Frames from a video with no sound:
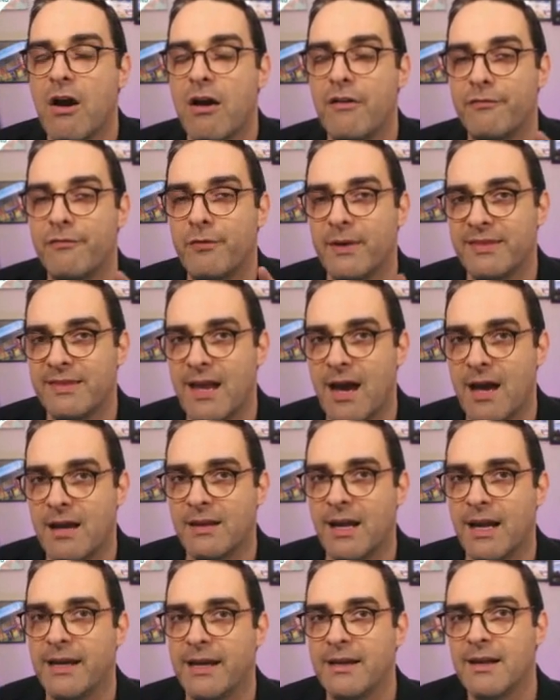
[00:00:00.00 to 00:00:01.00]
off with that
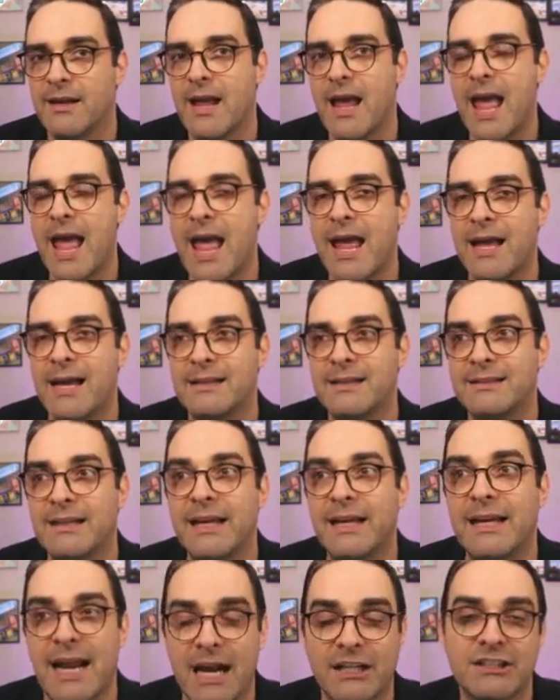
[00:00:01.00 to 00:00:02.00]
light and
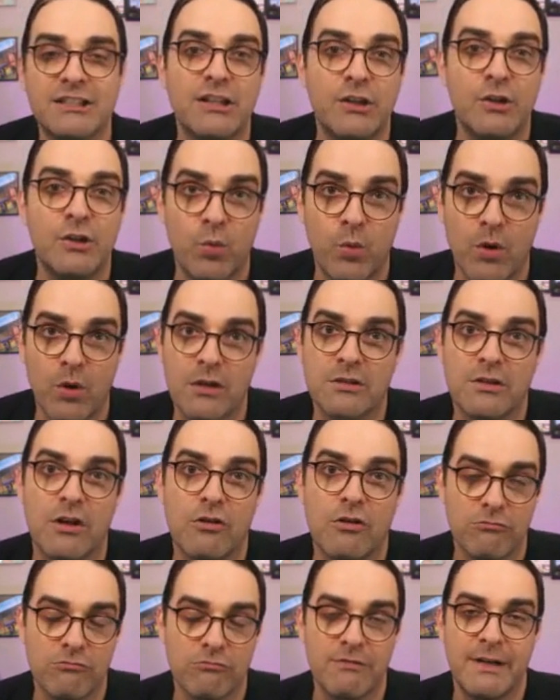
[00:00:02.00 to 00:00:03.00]
it actually worked
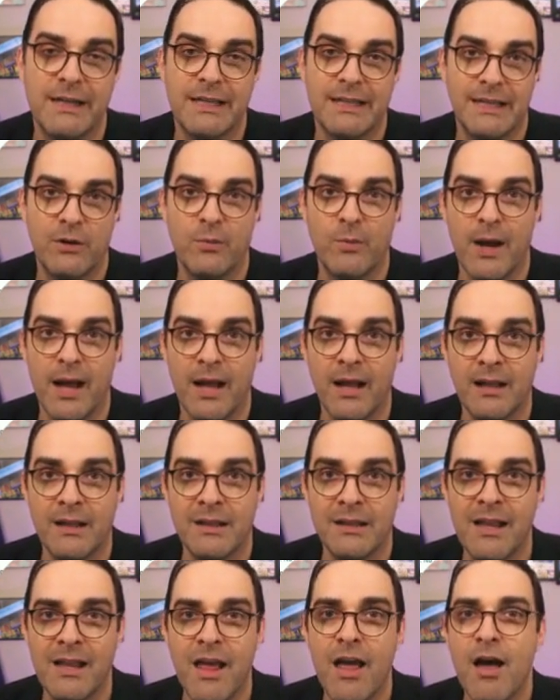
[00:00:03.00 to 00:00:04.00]
really
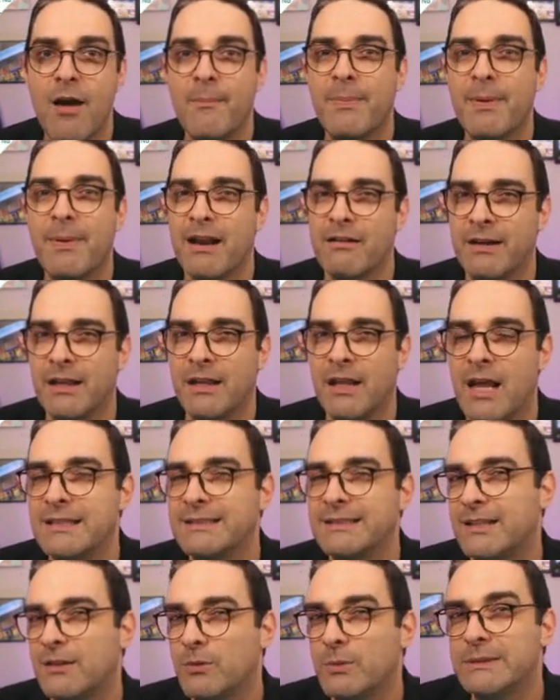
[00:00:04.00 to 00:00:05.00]
well, but I
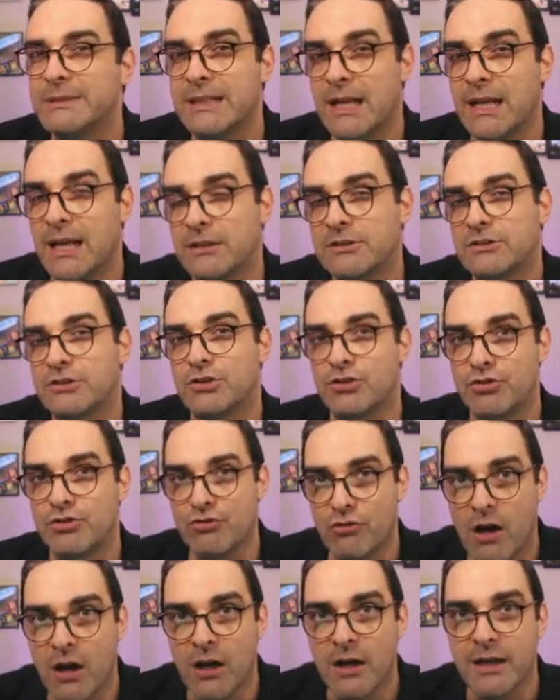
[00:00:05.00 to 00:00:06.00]
realized it was not
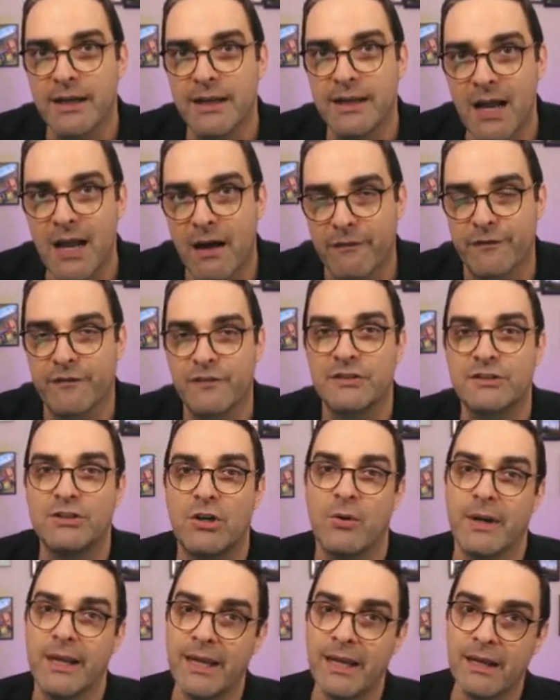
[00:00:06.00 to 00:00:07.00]
strong enough.
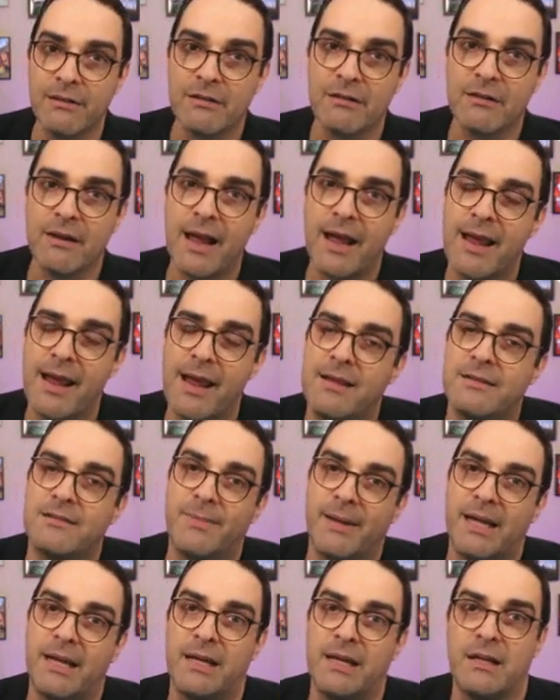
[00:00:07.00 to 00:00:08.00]
So either I had to
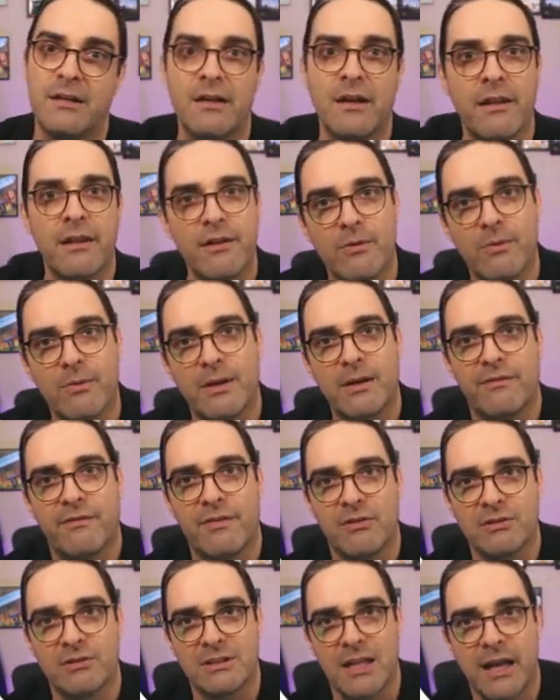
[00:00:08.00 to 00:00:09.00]
buy another one of
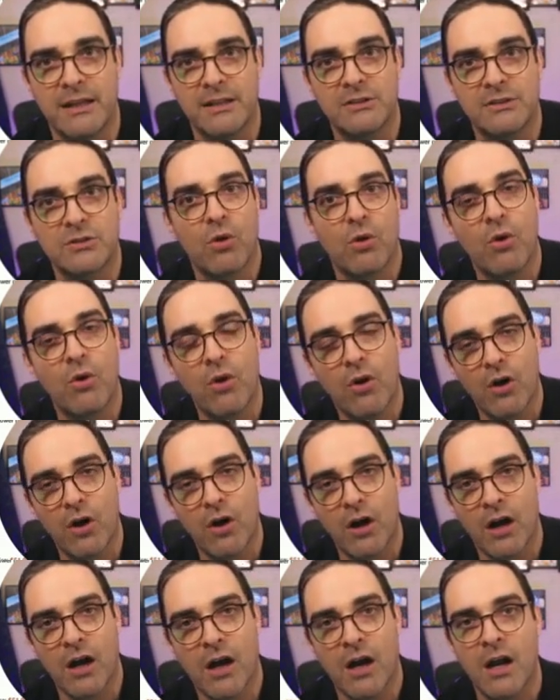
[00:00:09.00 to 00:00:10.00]
those lights
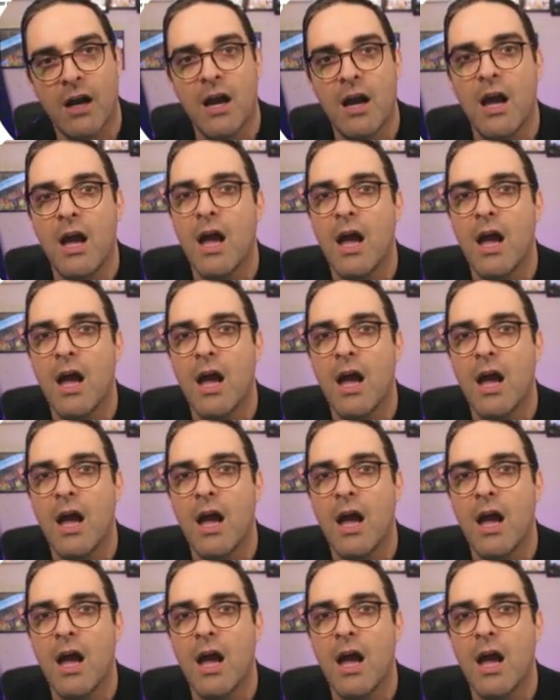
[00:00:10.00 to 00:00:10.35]
or